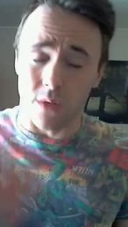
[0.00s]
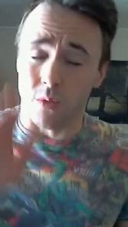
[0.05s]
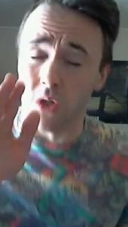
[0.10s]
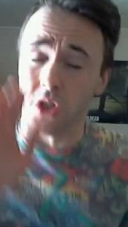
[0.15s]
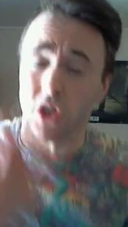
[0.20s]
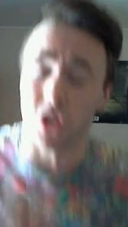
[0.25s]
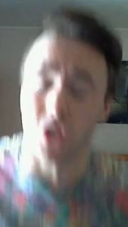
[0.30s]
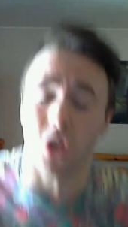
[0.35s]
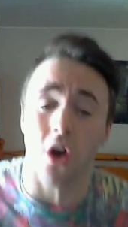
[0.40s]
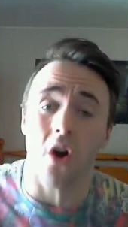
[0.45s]
It
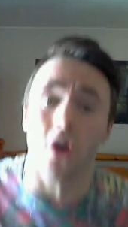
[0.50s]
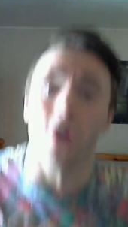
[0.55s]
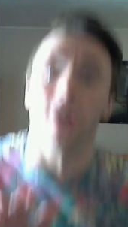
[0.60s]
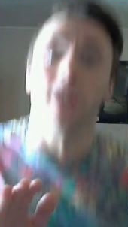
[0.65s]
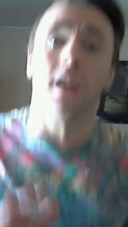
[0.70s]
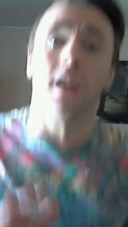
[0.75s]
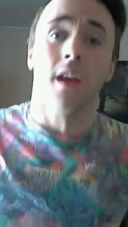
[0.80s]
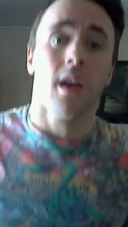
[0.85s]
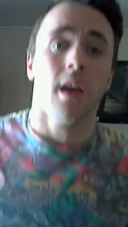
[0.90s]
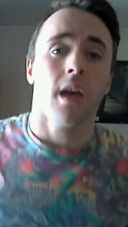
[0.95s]
was
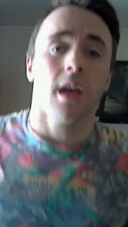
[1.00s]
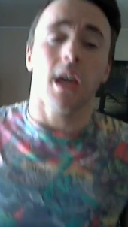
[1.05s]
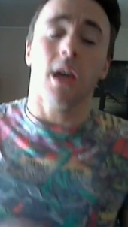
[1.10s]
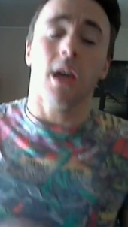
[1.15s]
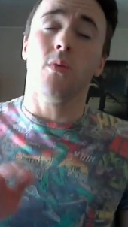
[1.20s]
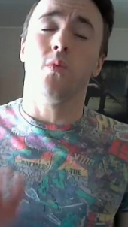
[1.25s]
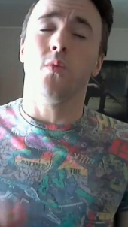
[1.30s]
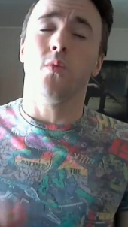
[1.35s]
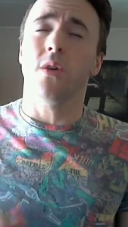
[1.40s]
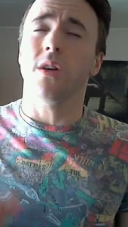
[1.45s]
short,
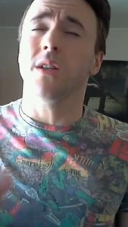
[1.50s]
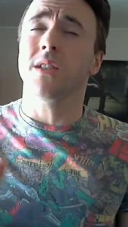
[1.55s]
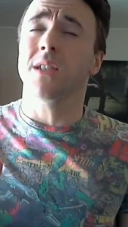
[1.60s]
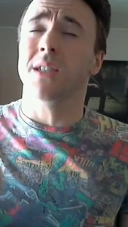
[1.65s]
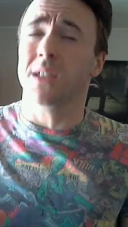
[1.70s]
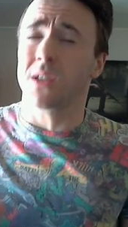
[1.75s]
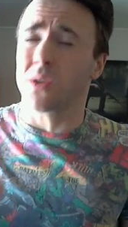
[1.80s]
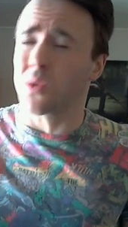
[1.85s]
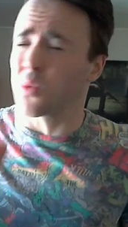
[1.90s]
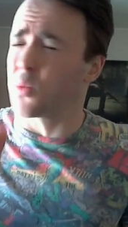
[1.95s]
it was
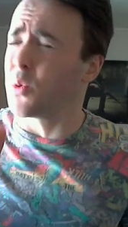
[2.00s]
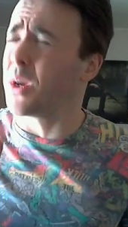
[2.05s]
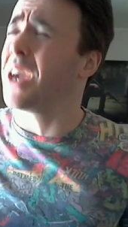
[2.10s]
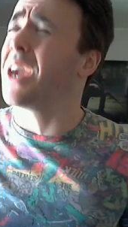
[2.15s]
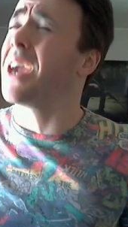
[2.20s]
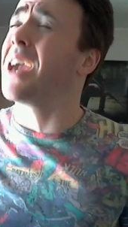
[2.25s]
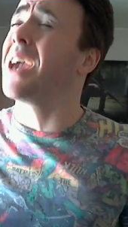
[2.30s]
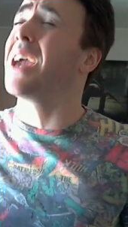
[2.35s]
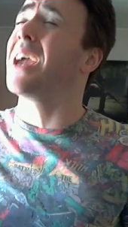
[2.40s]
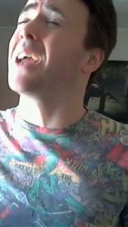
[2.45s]

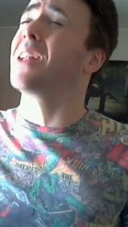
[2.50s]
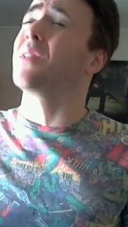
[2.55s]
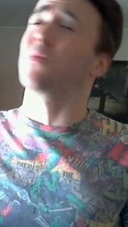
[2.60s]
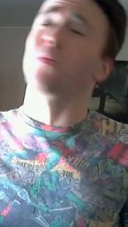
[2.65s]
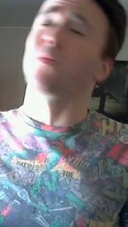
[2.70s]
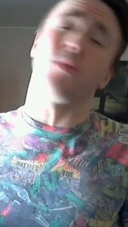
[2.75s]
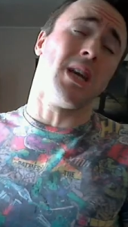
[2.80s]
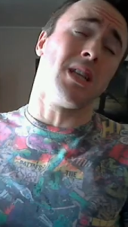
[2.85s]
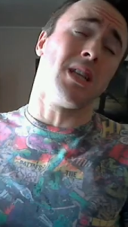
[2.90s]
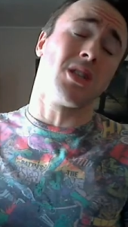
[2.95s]
sweet,
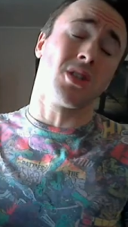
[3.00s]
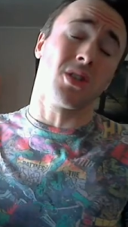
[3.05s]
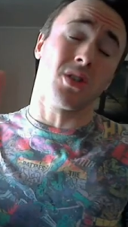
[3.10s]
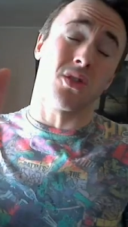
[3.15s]
we